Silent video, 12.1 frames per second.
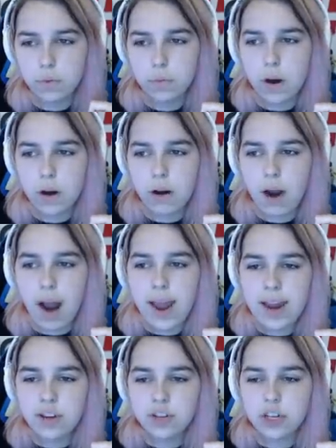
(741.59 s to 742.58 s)
water. I
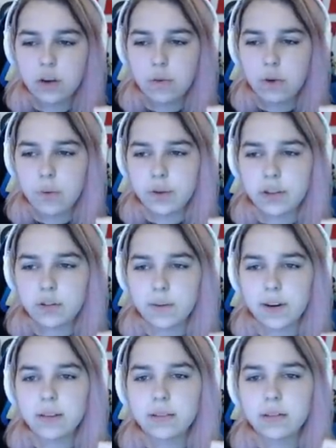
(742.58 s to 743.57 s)
actually don't know what this one
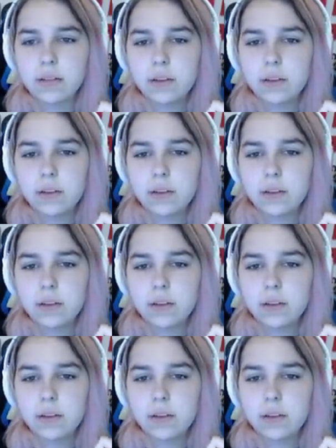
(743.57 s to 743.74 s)
is.